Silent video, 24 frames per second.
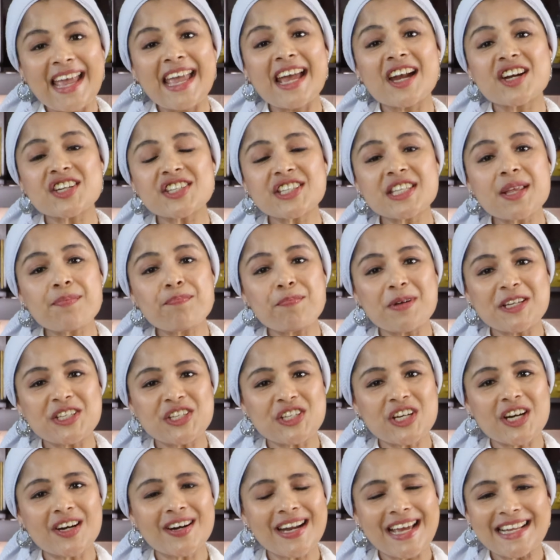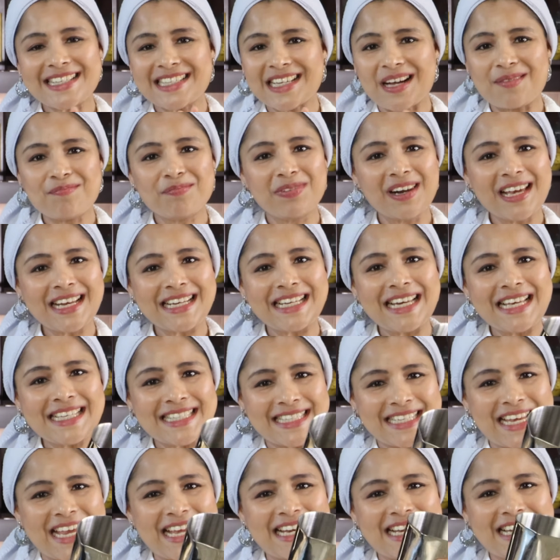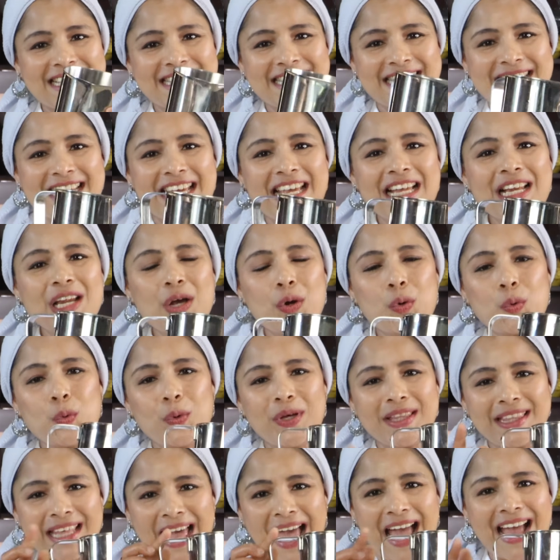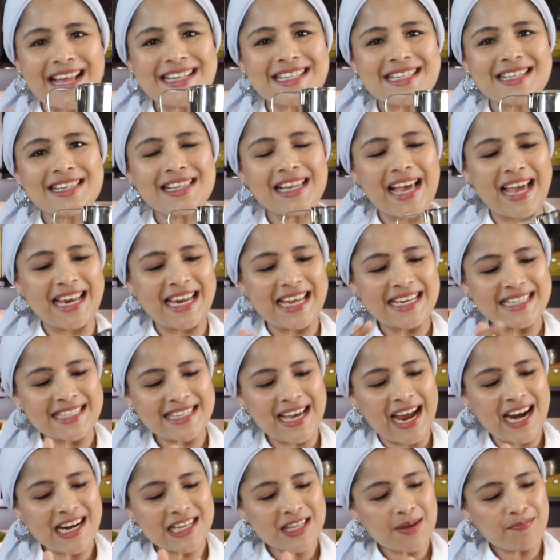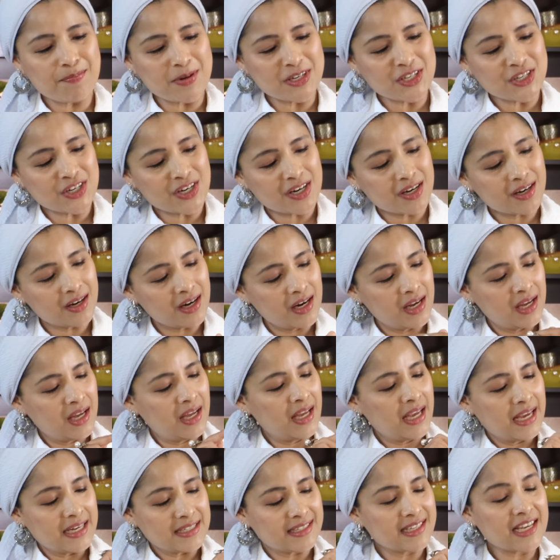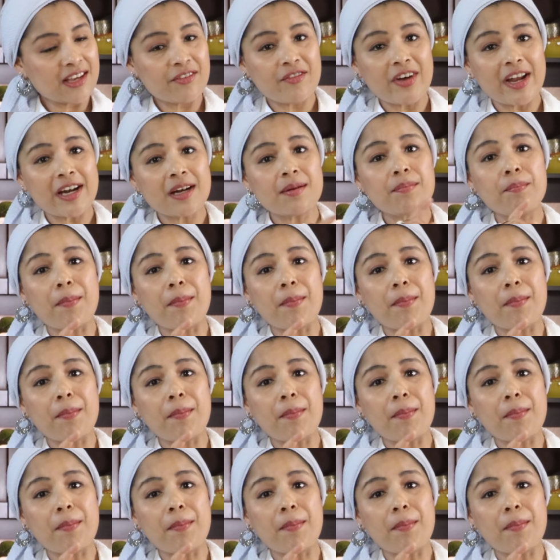Here is the pitcher. It's completely stainless steel with handle, and inside the pitcher it's given